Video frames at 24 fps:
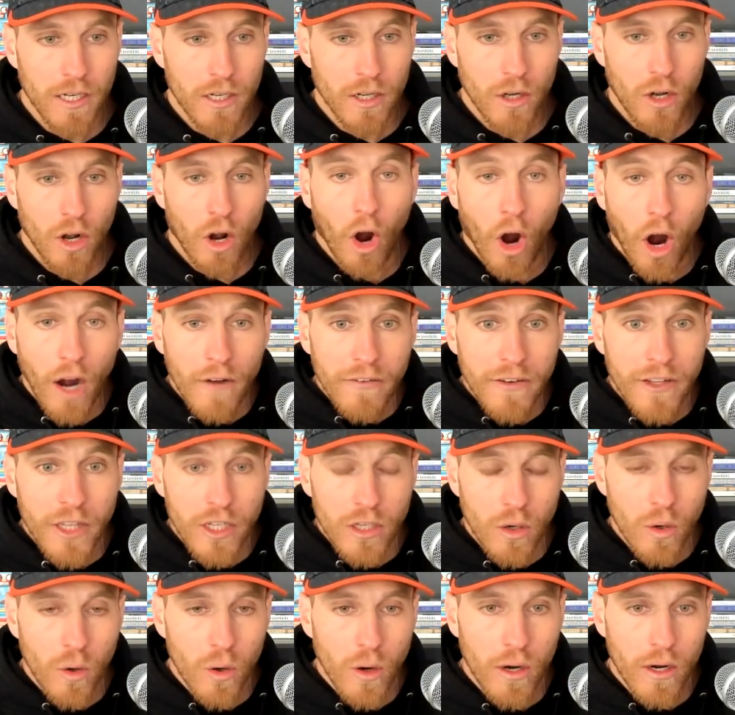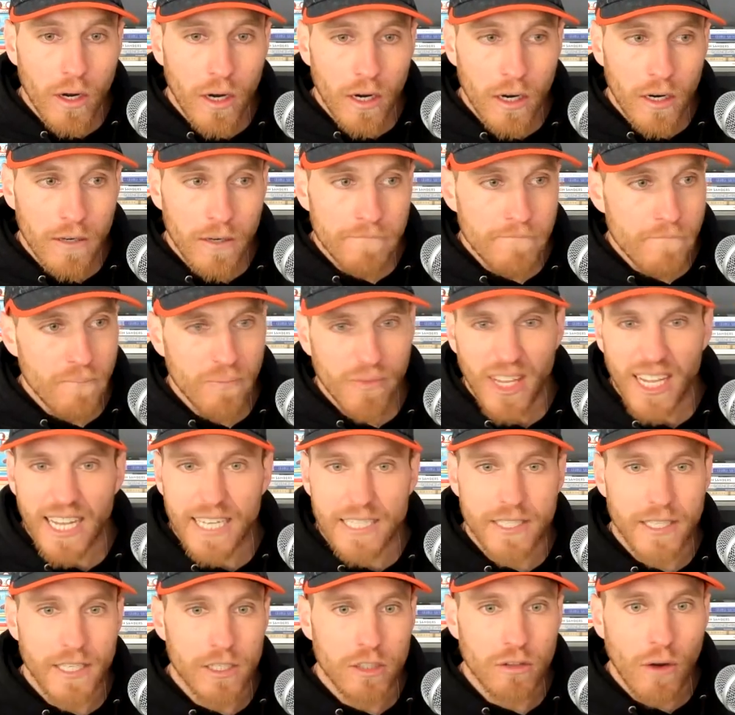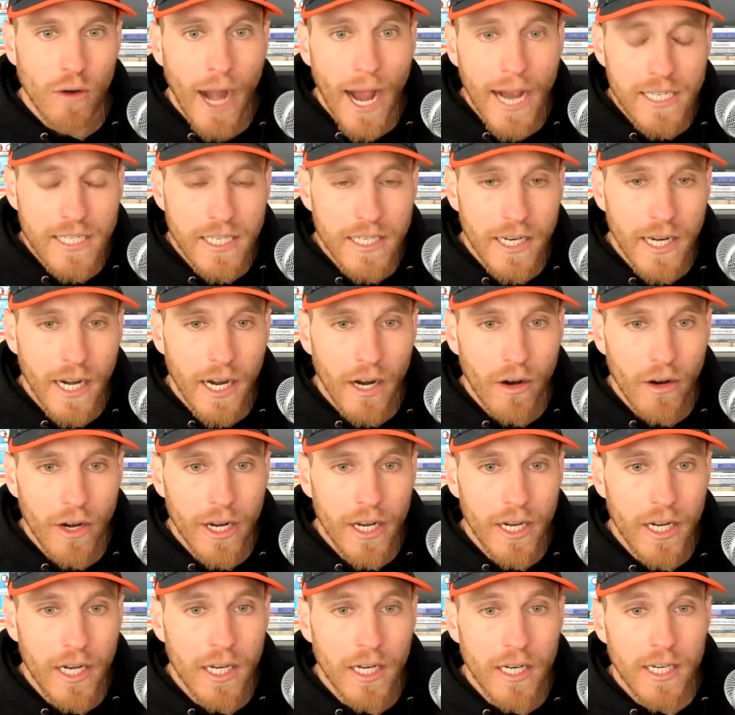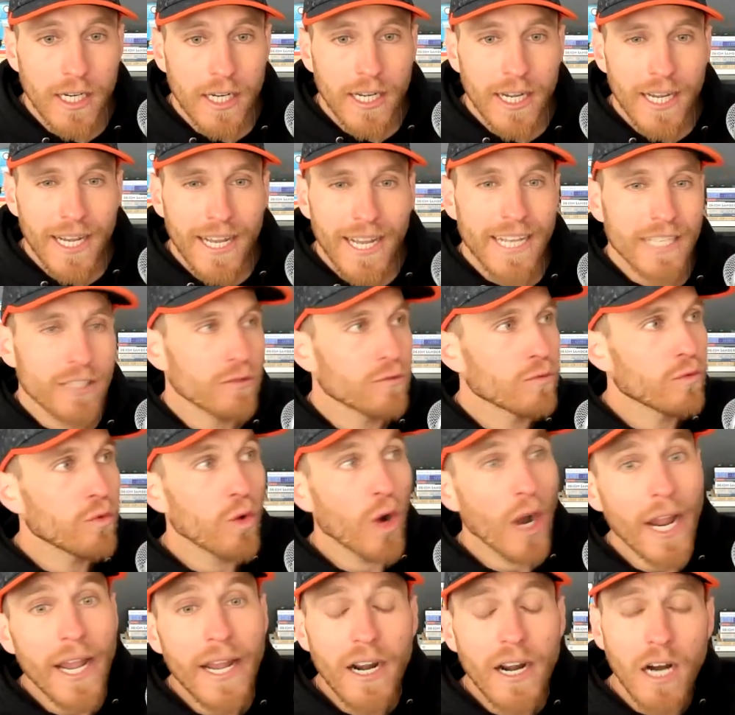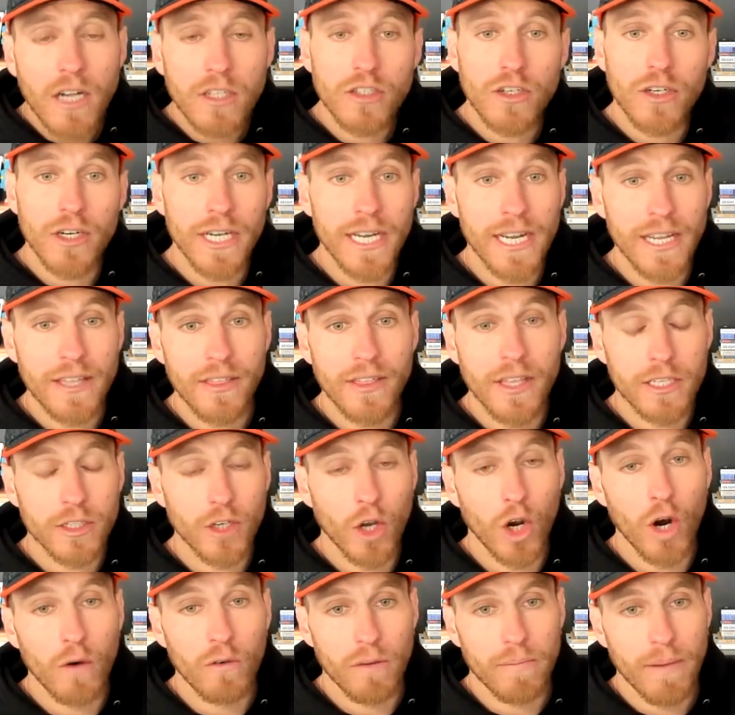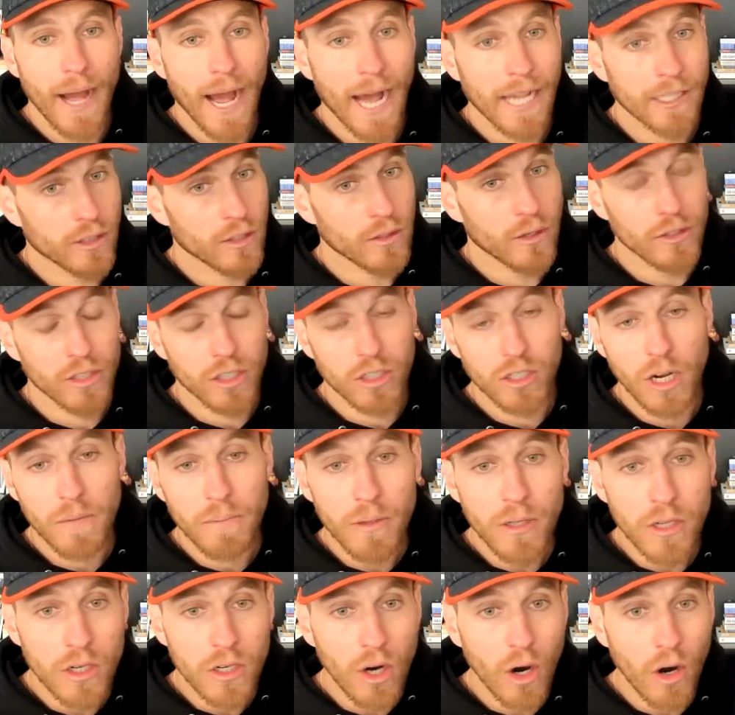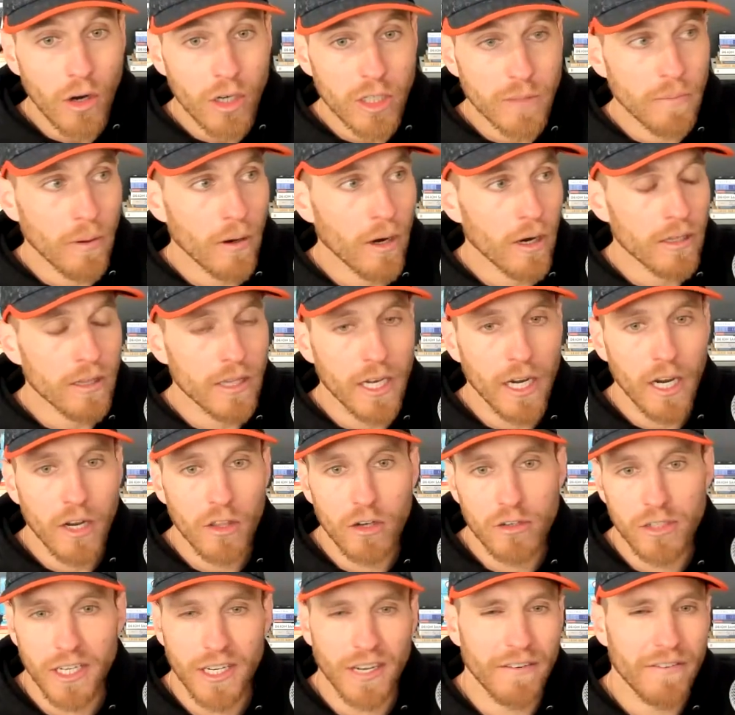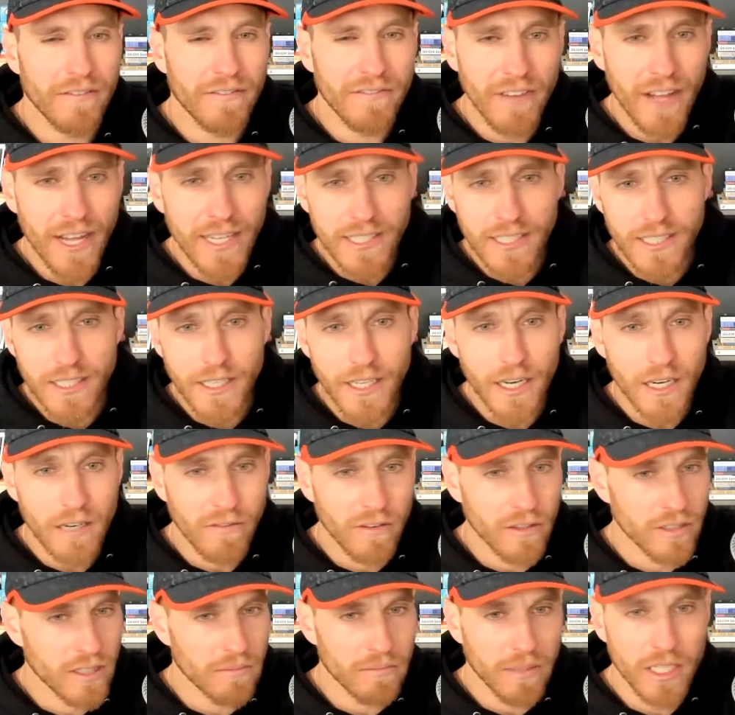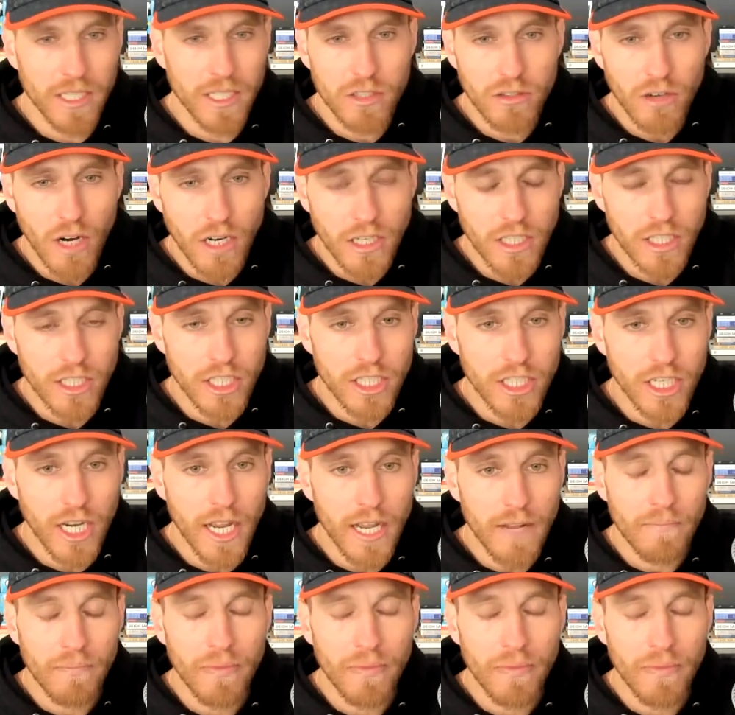off in the corner, it's this grassy area. It's right underneath this overpass. So there's a couple of cars parked there. There's like a fence there for some construction shit.